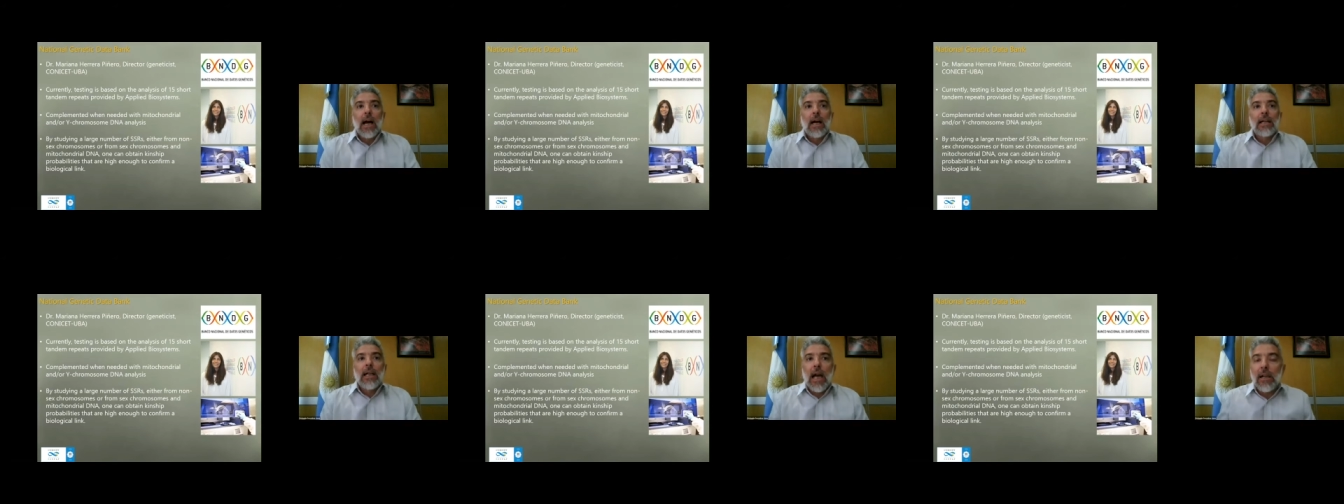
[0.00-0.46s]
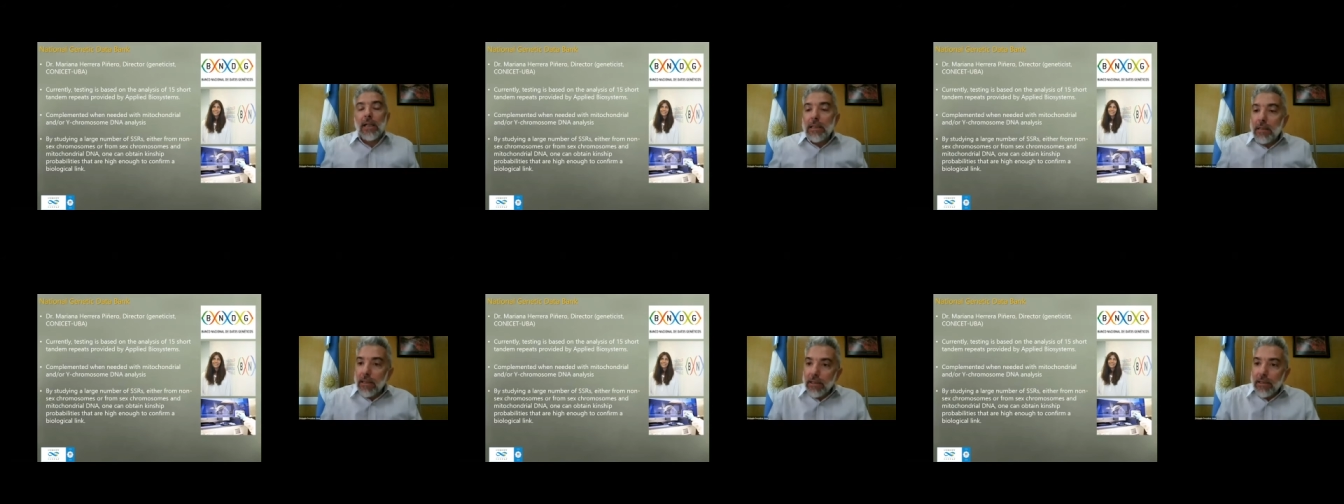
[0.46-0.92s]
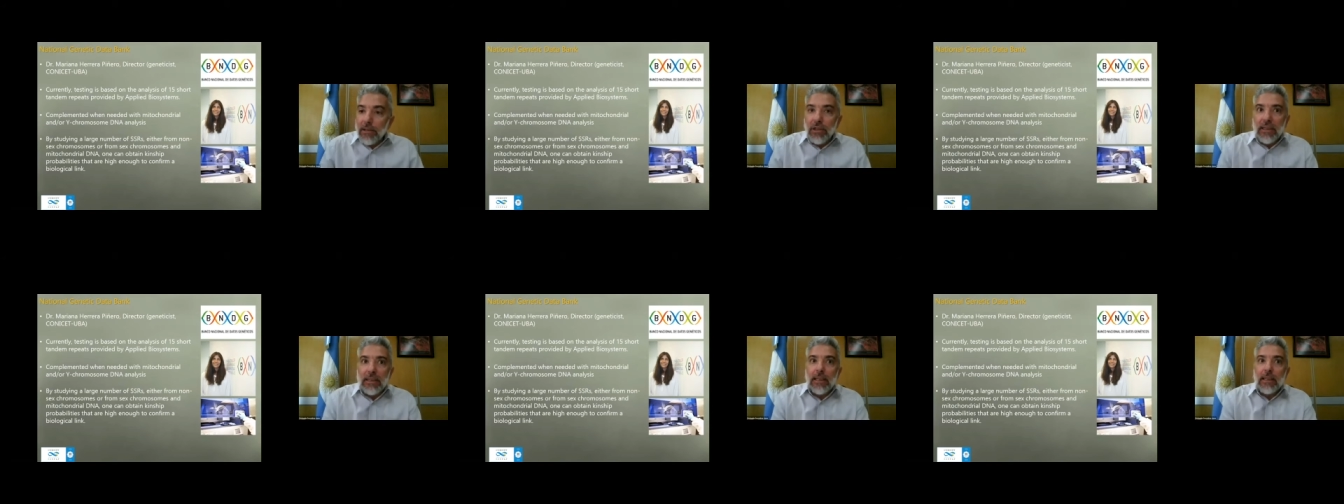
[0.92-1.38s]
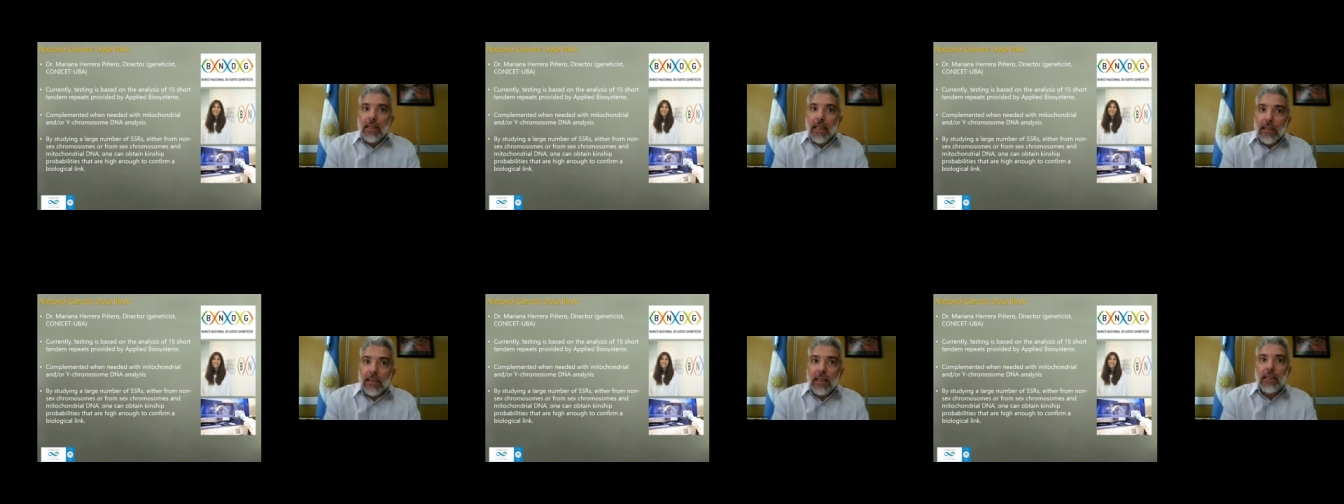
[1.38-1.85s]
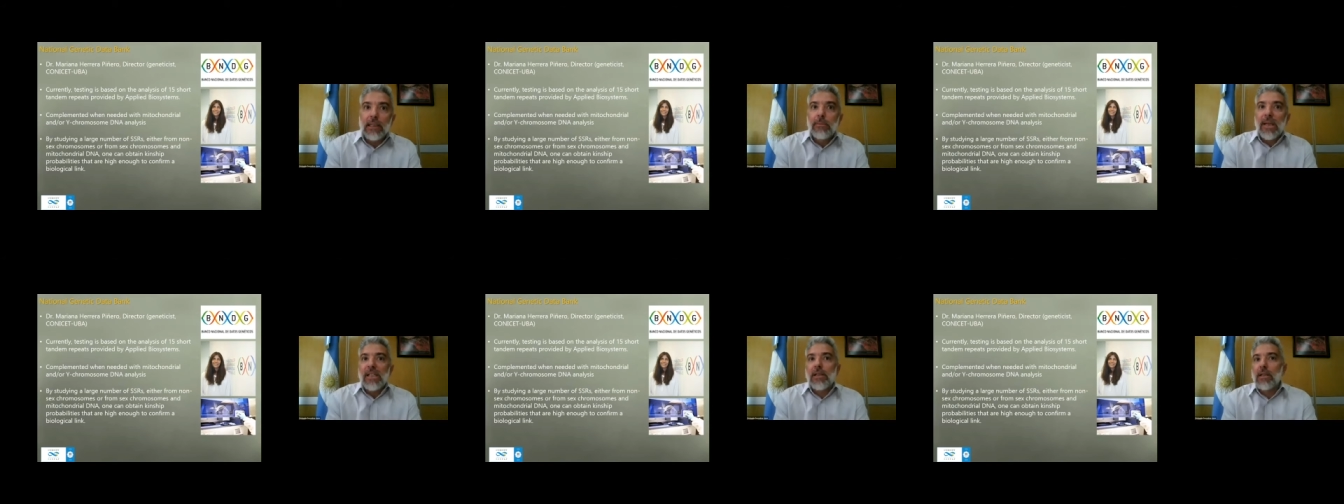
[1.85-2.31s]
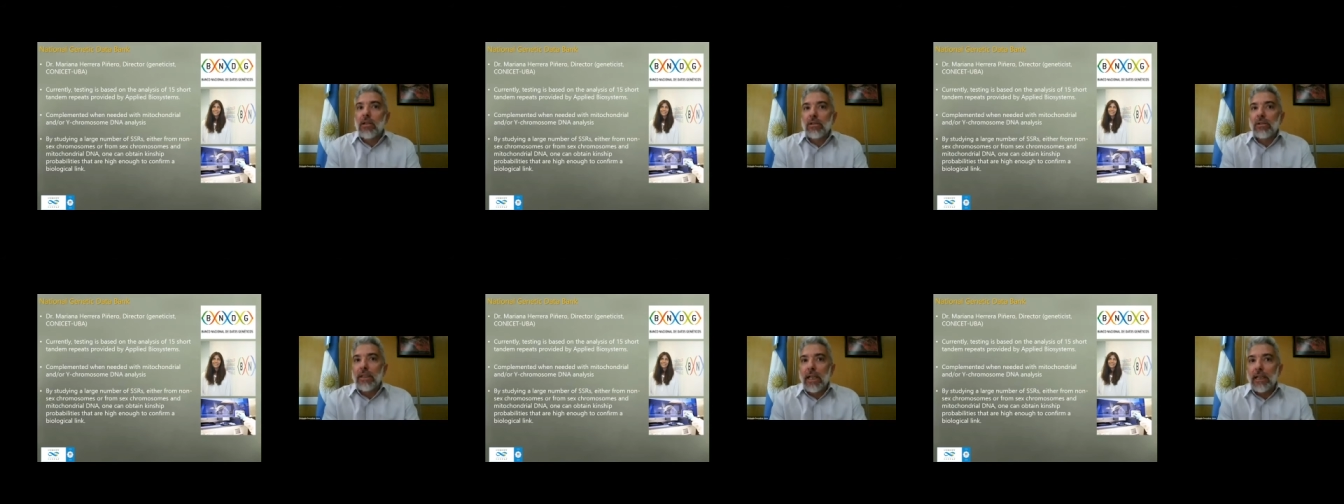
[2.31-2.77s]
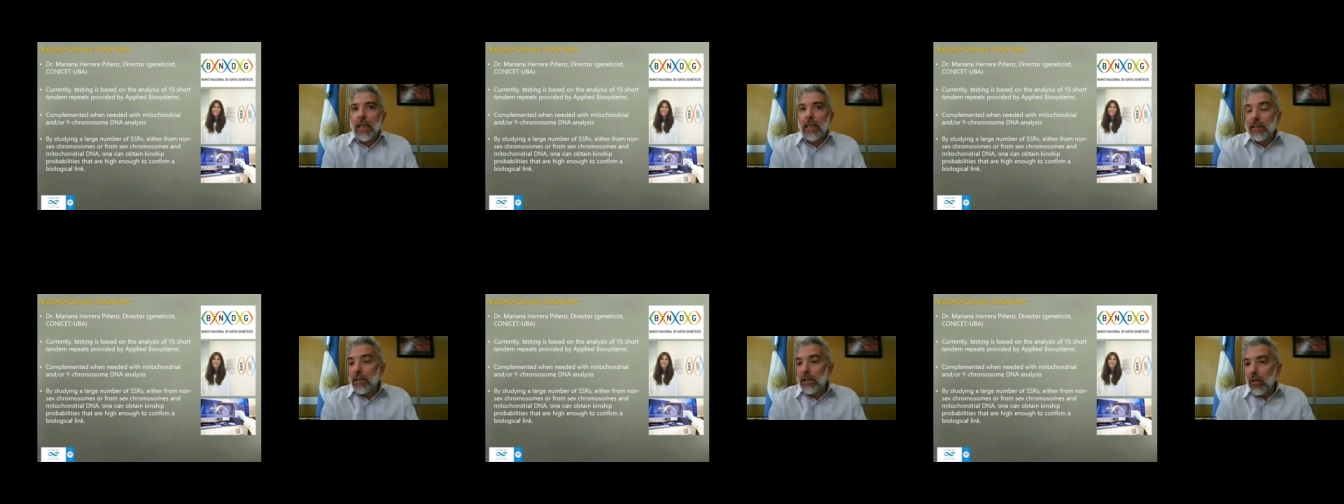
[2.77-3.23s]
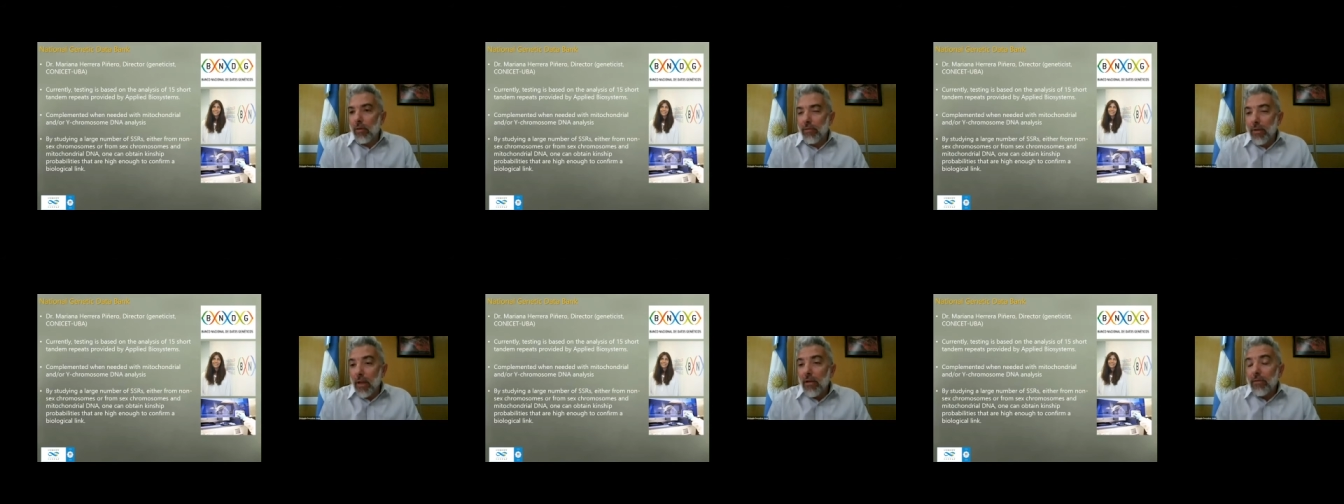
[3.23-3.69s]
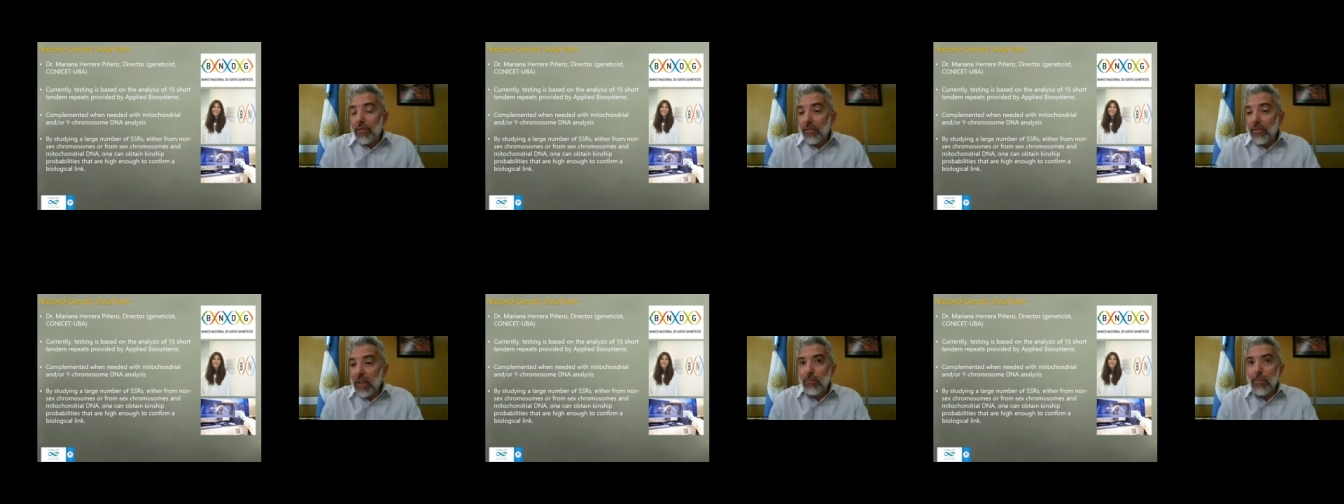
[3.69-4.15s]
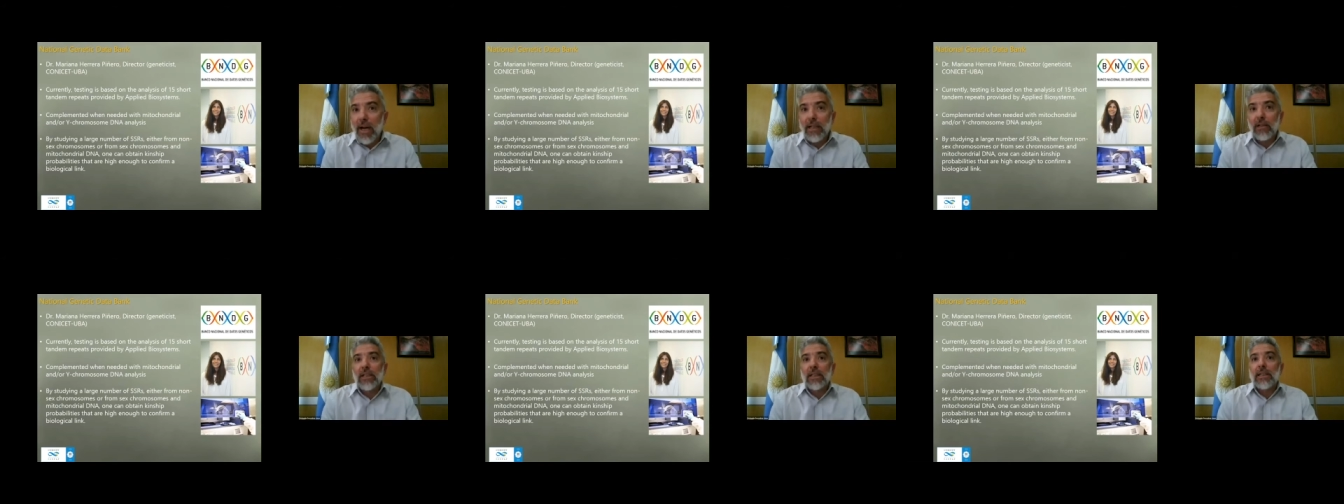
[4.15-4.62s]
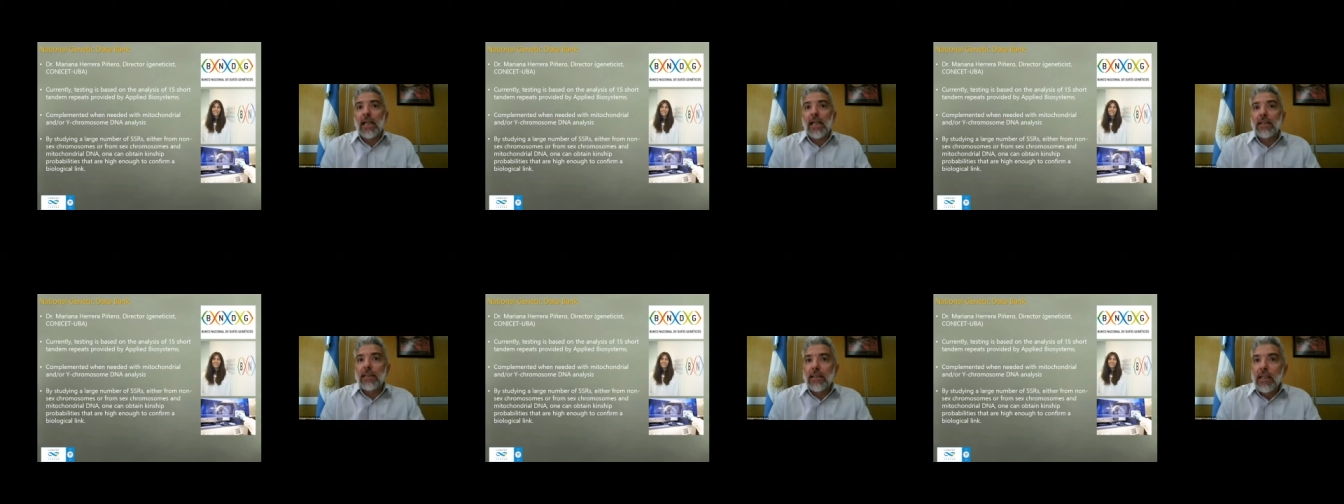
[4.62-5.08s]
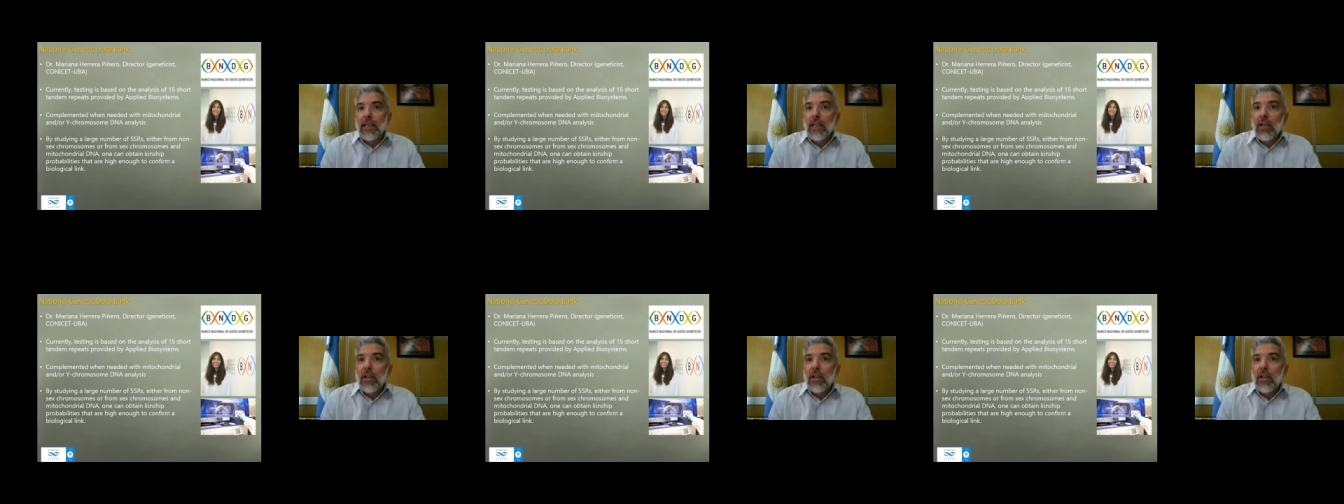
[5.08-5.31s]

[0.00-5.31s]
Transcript: And currently, genetic testing is based on the analysis of fifteen microsatellites,